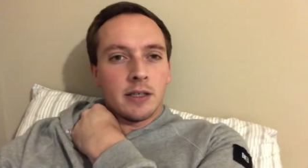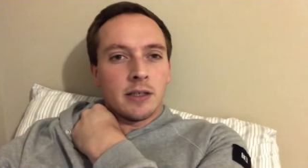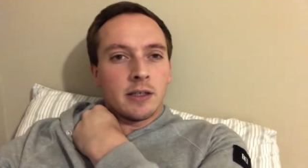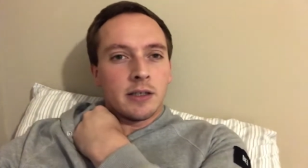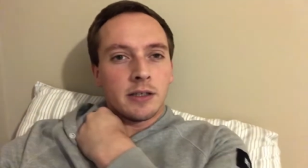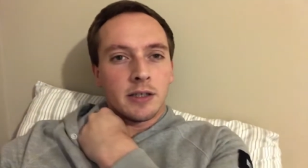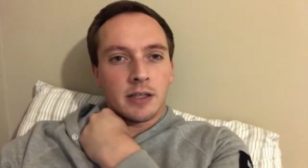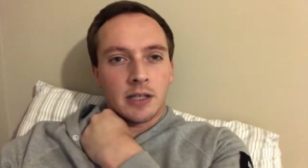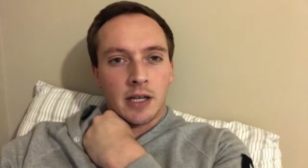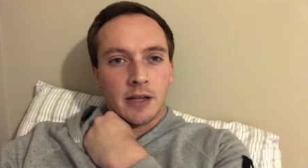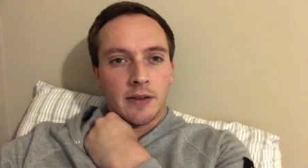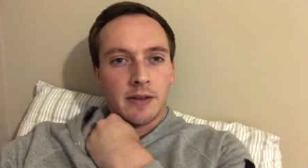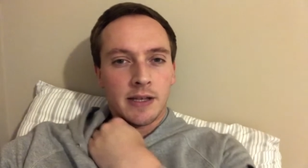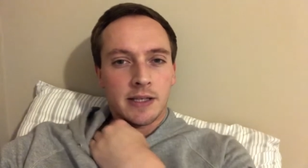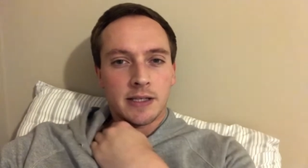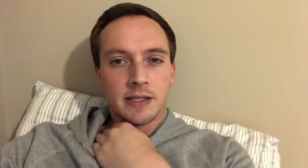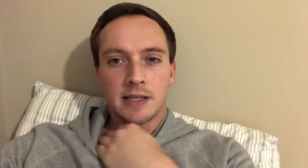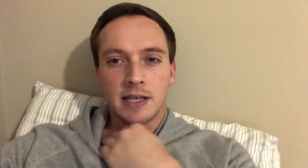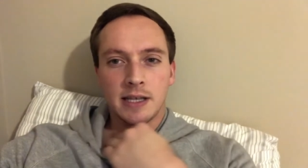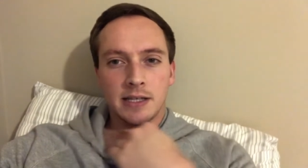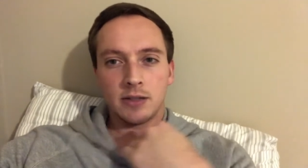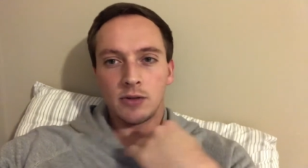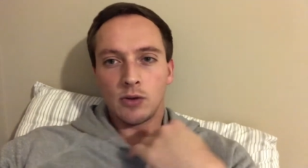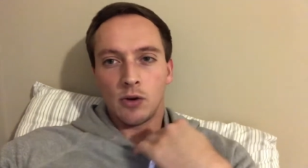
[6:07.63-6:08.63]
you know, that's
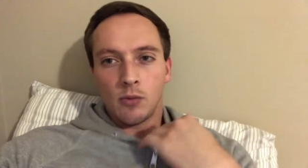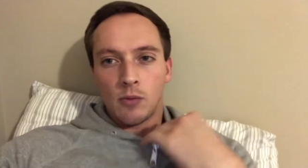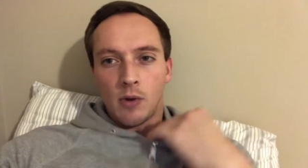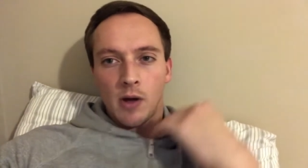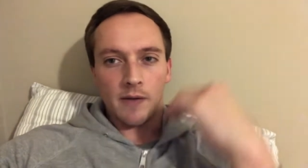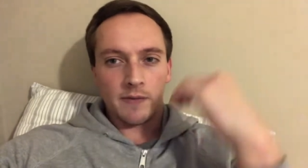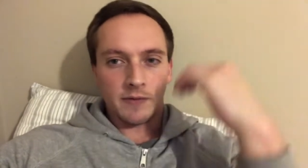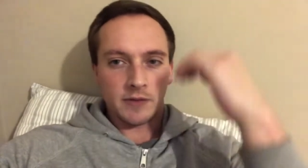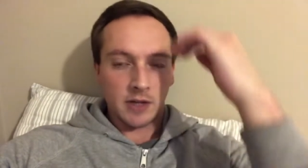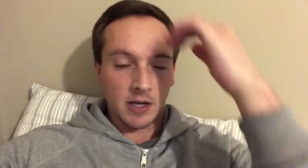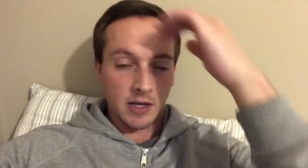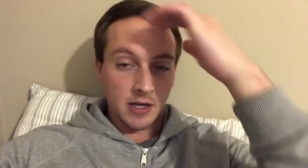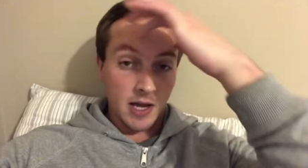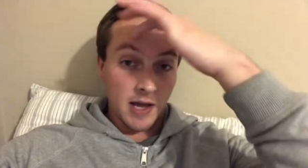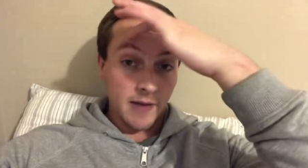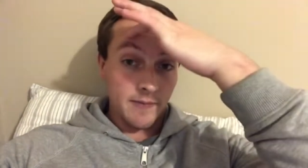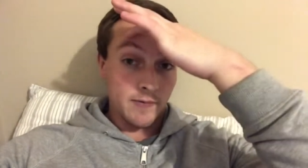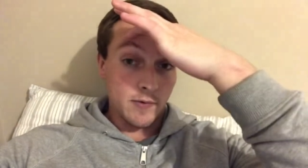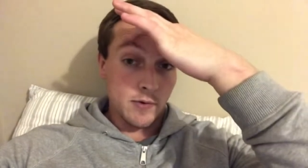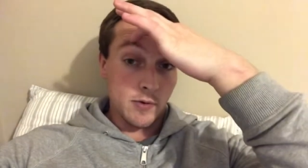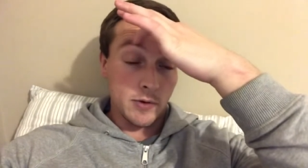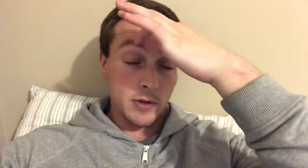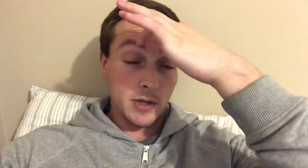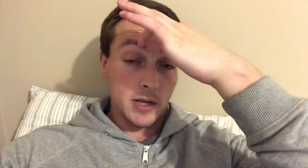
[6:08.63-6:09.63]
that's not what I've signed up
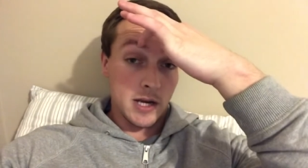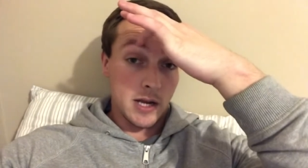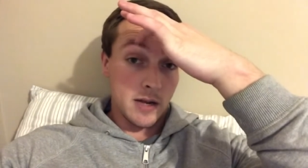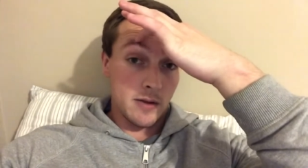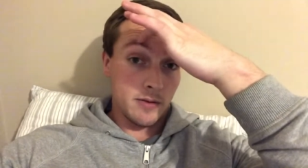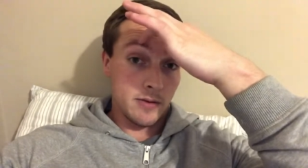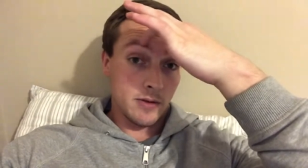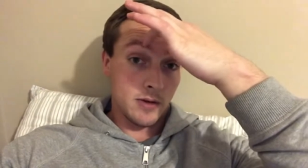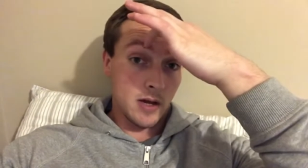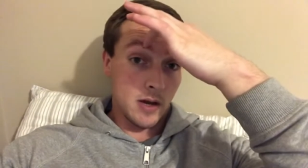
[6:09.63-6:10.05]
for, you know.